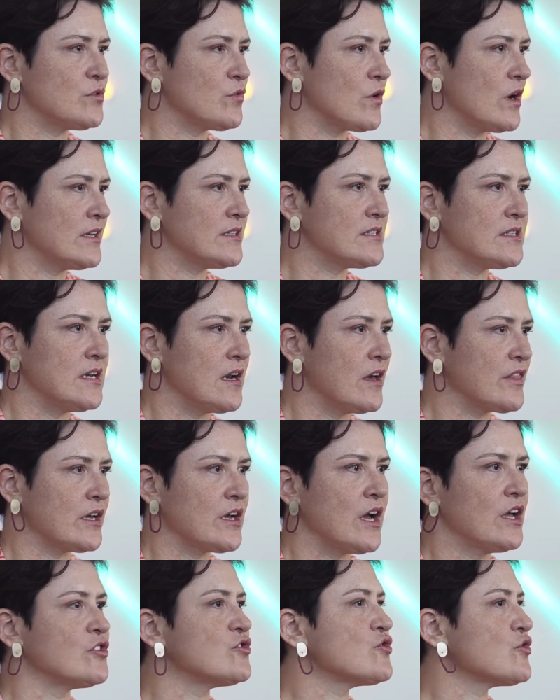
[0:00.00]
rights in other
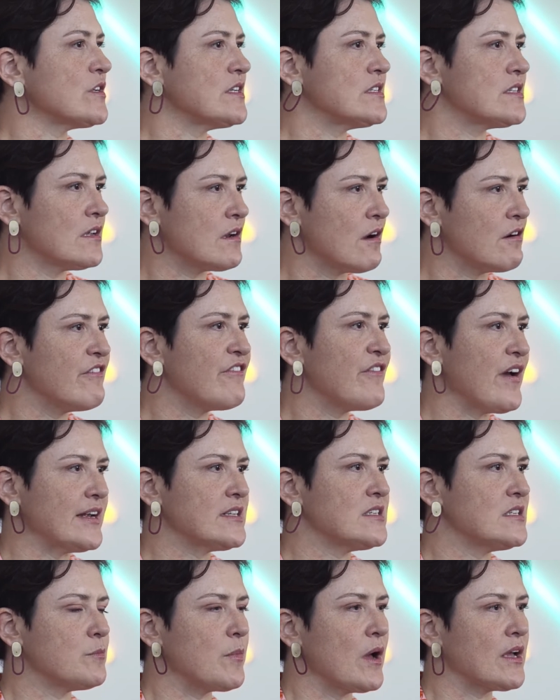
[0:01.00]
countries that are
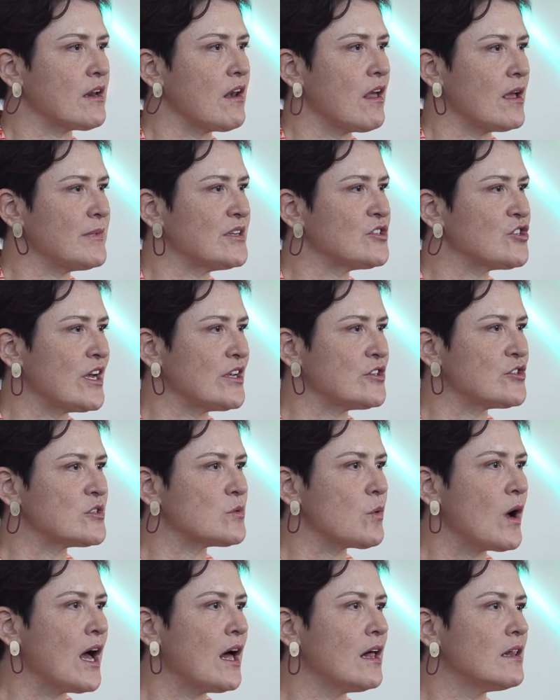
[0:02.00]
affected by climate change as
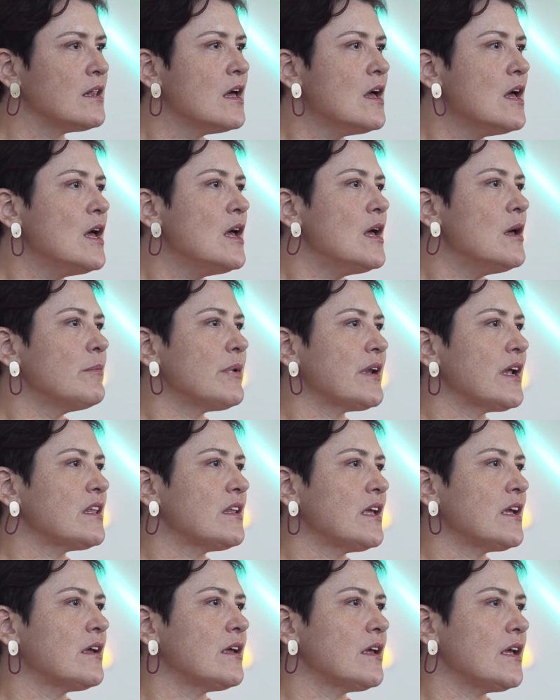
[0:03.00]
well. But I
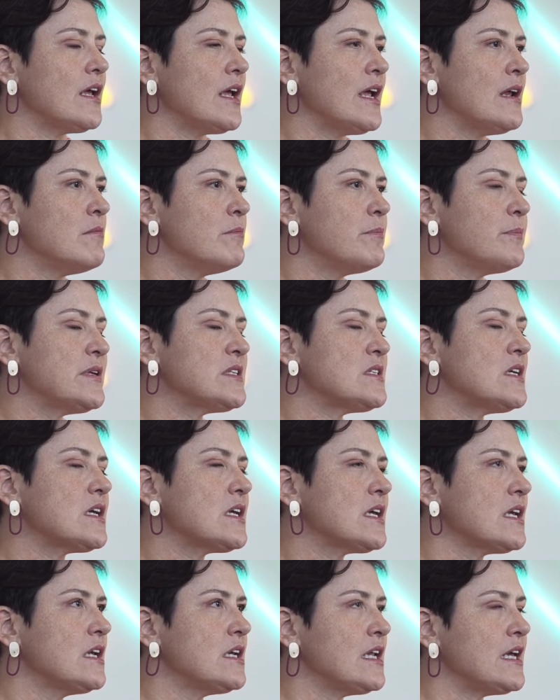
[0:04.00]
think
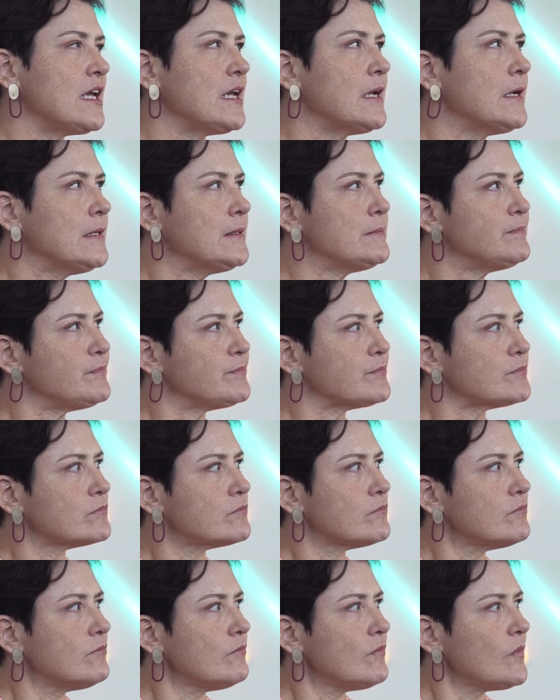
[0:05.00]
particularly
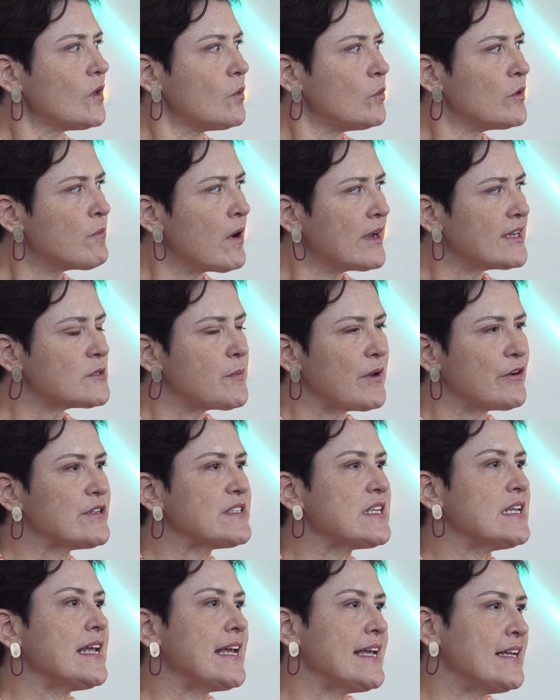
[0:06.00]
with my
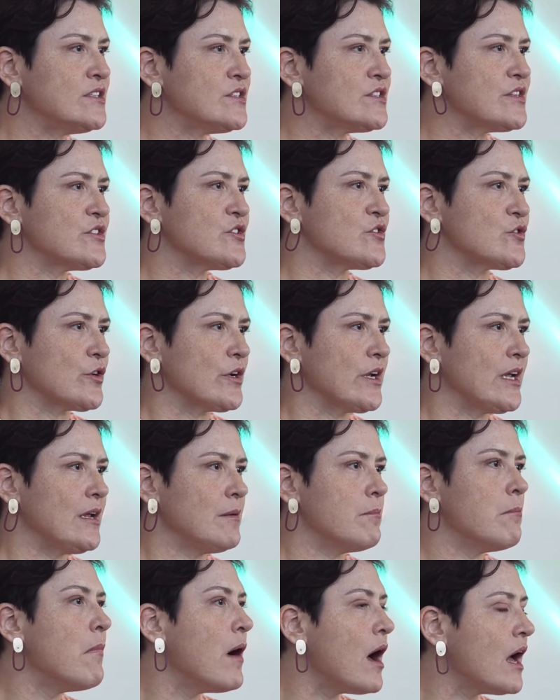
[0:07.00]
experience in industry,
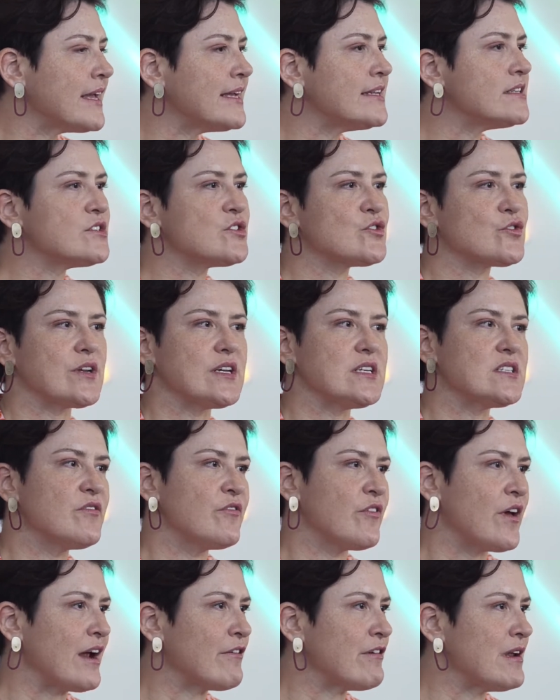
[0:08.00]
my industry is
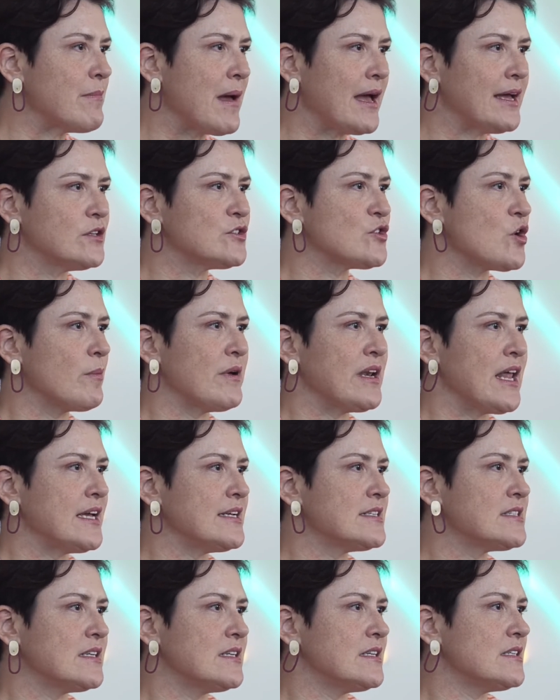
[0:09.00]
very male
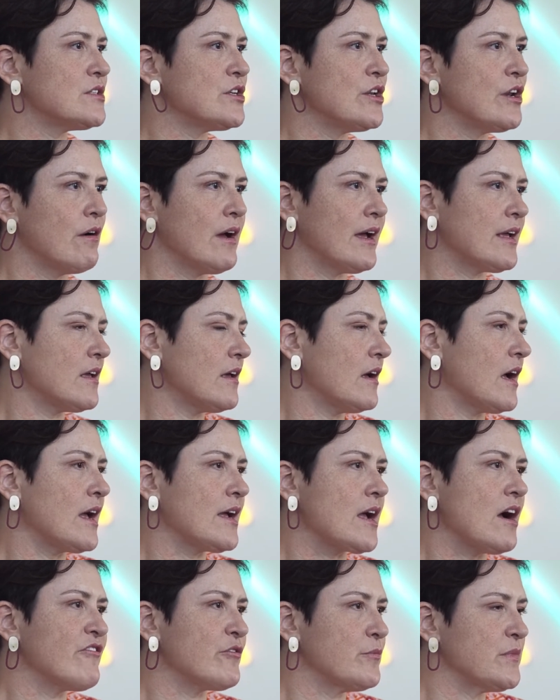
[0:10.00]
dominated. I
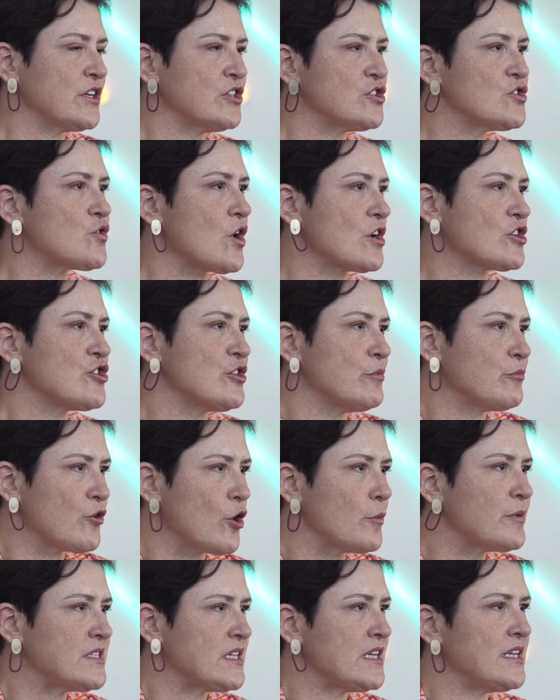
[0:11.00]
come from the construction and
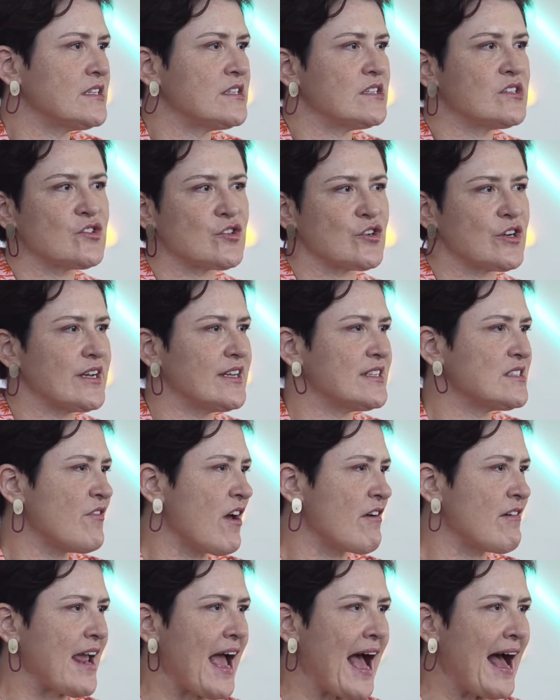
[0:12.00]
property industry. It's
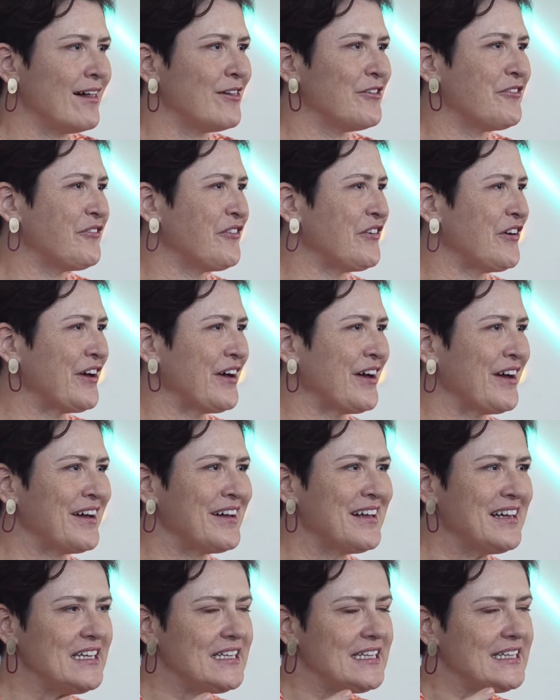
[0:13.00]
very alpha,
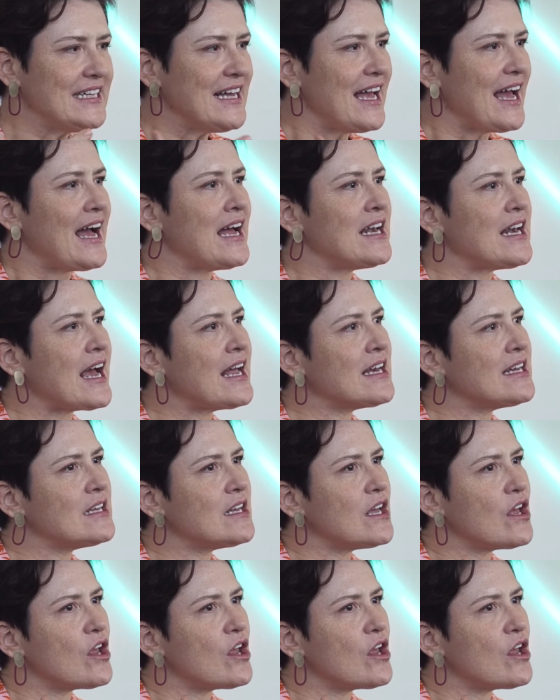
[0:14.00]
and